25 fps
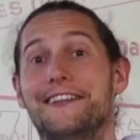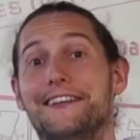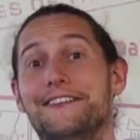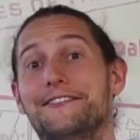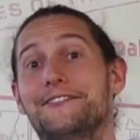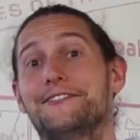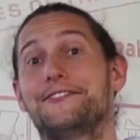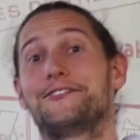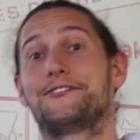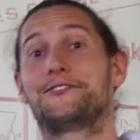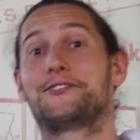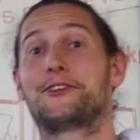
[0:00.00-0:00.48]
It
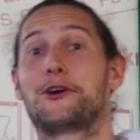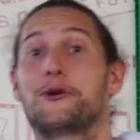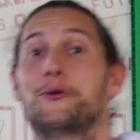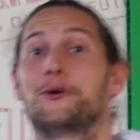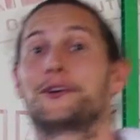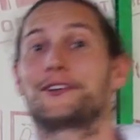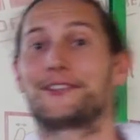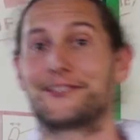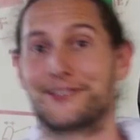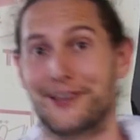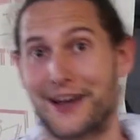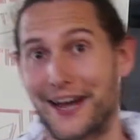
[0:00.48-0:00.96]
is so
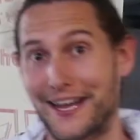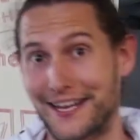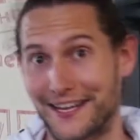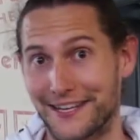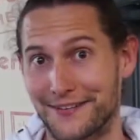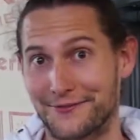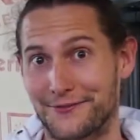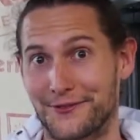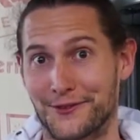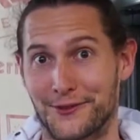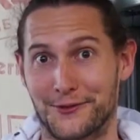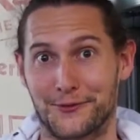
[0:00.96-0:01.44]

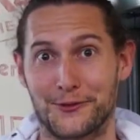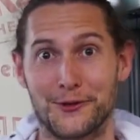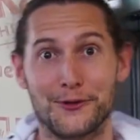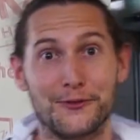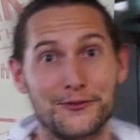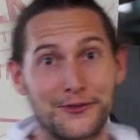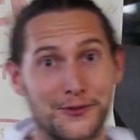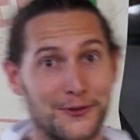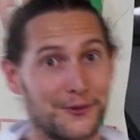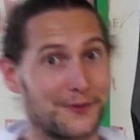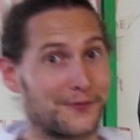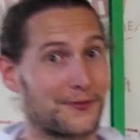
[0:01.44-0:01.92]
exciting for the
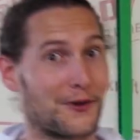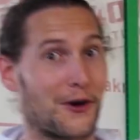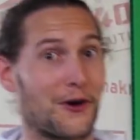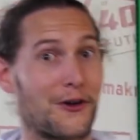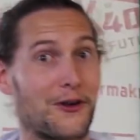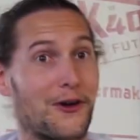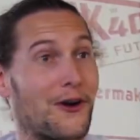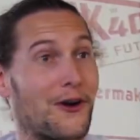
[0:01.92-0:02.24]
roof to have gone